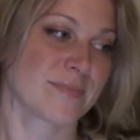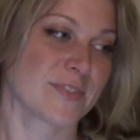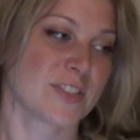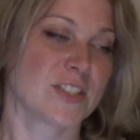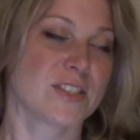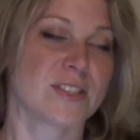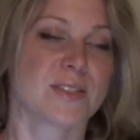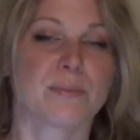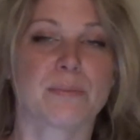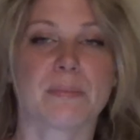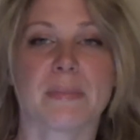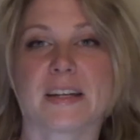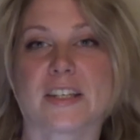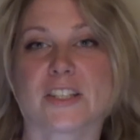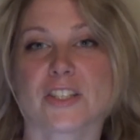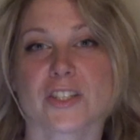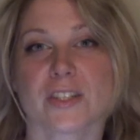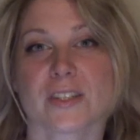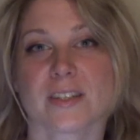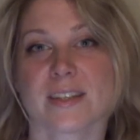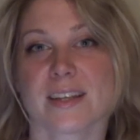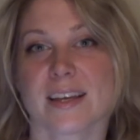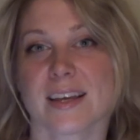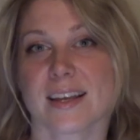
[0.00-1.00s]
Just
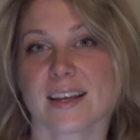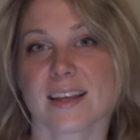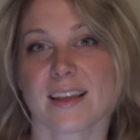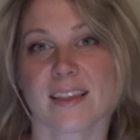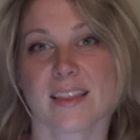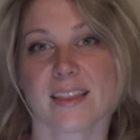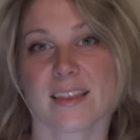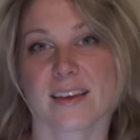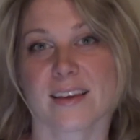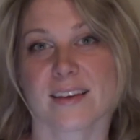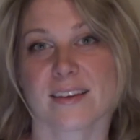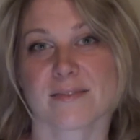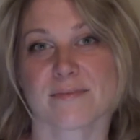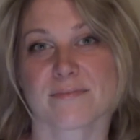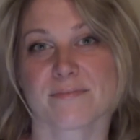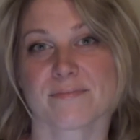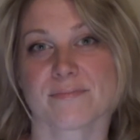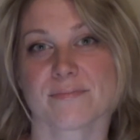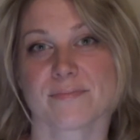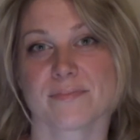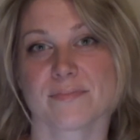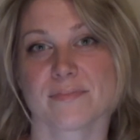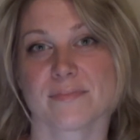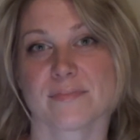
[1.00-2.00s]
imagine anything
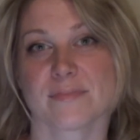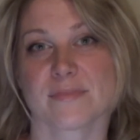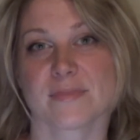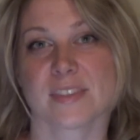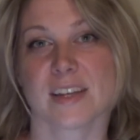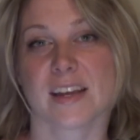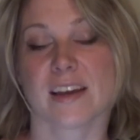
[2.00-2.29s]
and